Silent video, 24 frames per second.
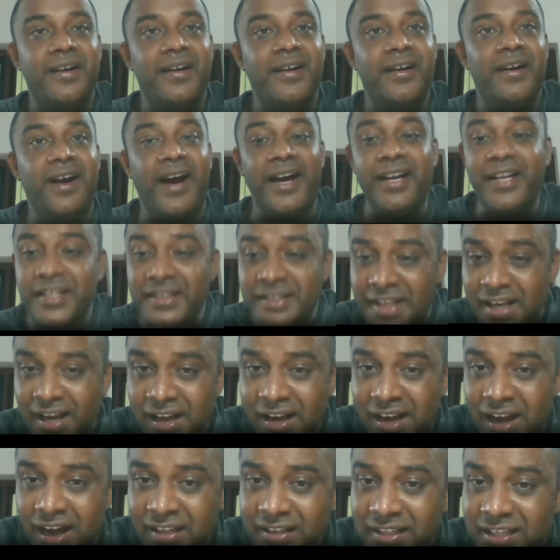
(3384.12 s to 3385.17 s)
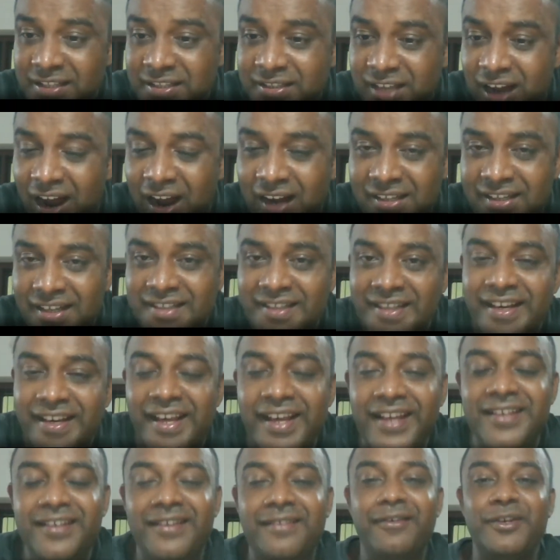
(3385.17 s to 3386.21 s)
And Indira Gandhi started
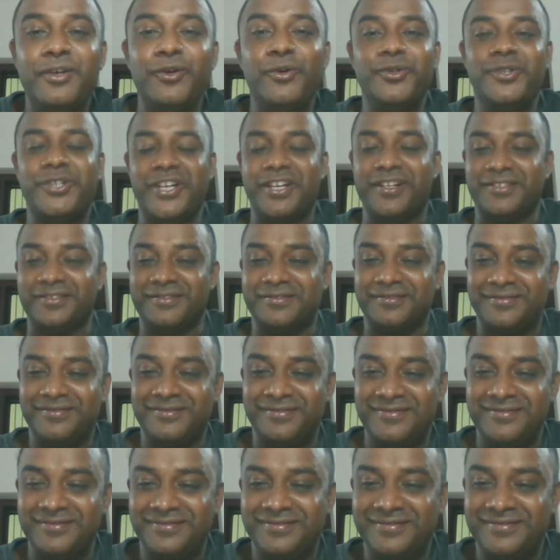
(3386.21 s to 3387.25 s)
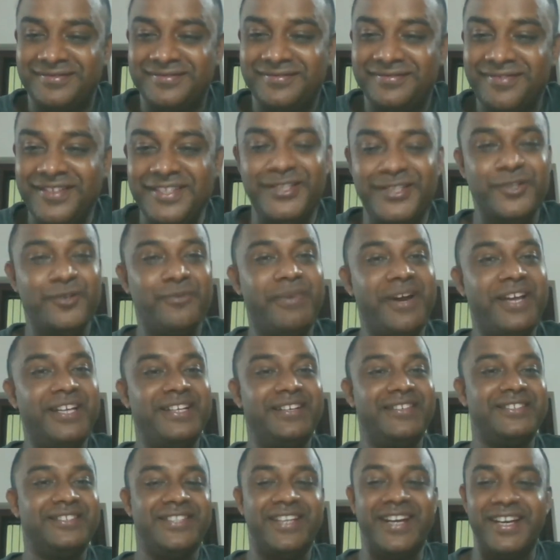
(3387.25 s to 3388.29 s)
Green Revolution, which you might have
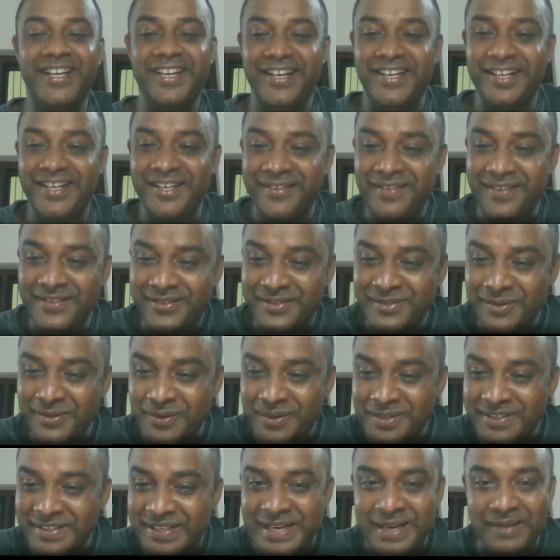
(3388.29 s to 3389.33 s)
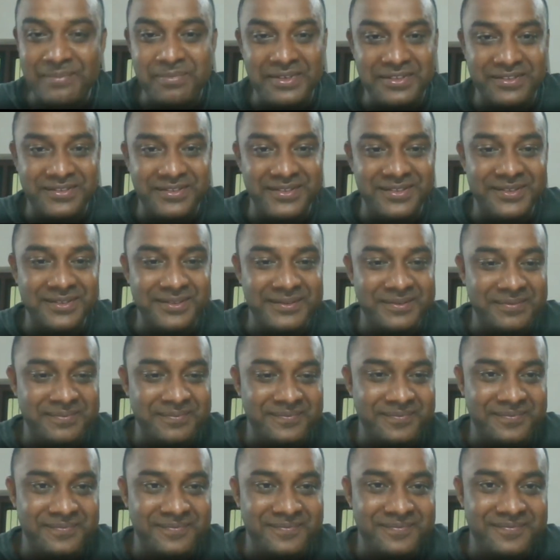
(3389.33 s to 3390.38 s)
studied in your school syllabus.
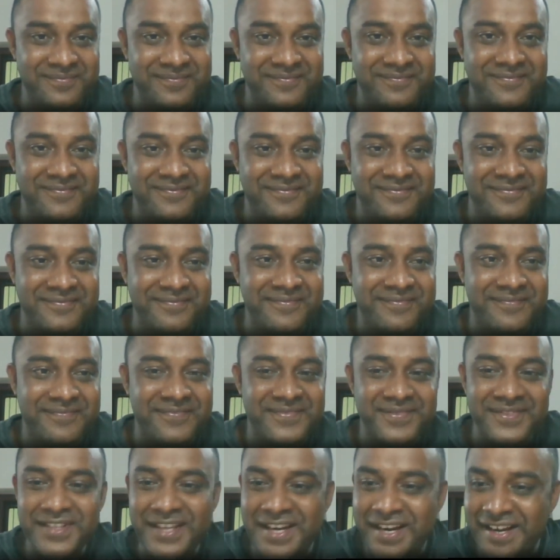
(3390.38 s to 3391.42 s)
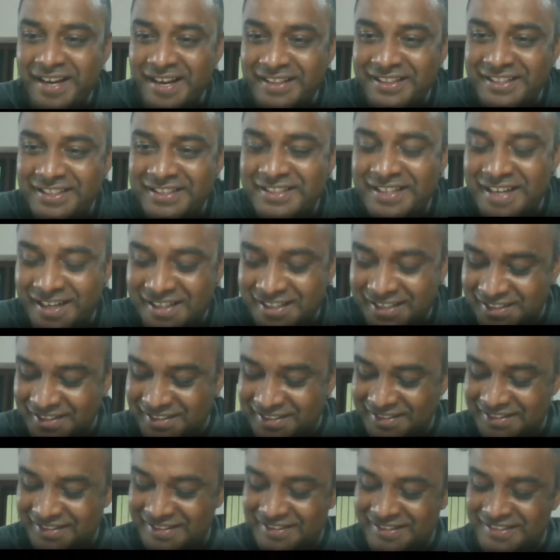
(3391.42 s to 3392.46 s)
Indira Gandhi started
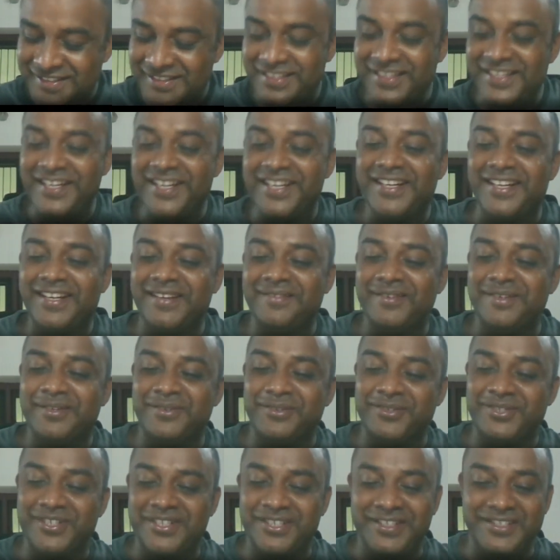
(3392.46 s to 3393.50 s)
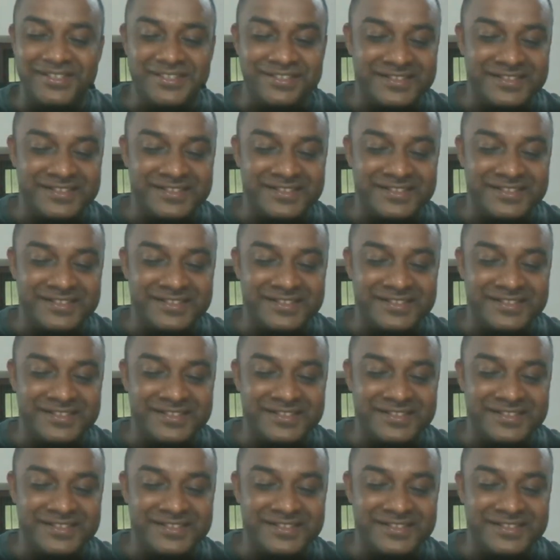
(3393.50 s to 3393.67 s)
Green Revolution.